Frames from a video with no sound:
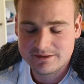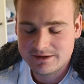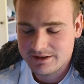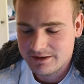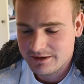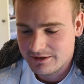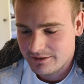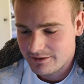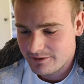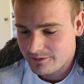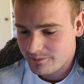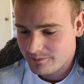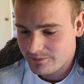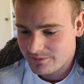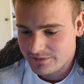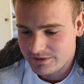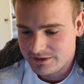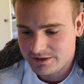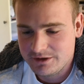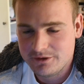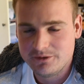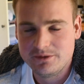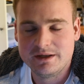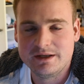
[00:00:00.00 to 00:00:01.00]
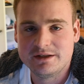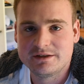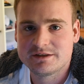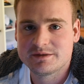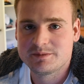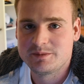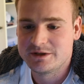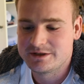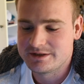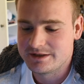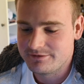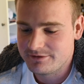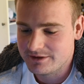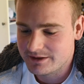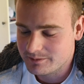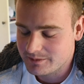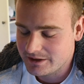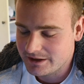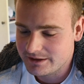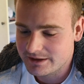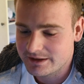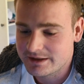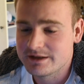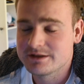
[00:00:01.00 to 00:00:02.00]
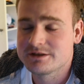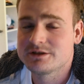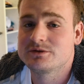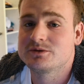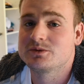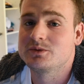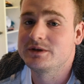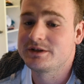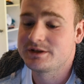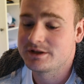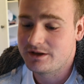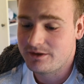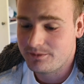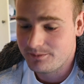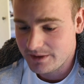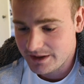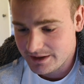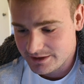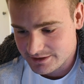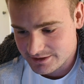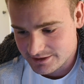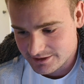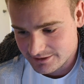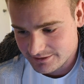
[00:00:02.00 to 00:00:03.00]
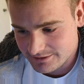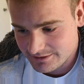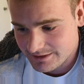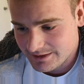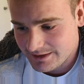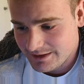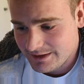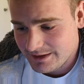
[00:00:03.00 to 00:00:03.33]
um, do you need specific medications, which I'll mention.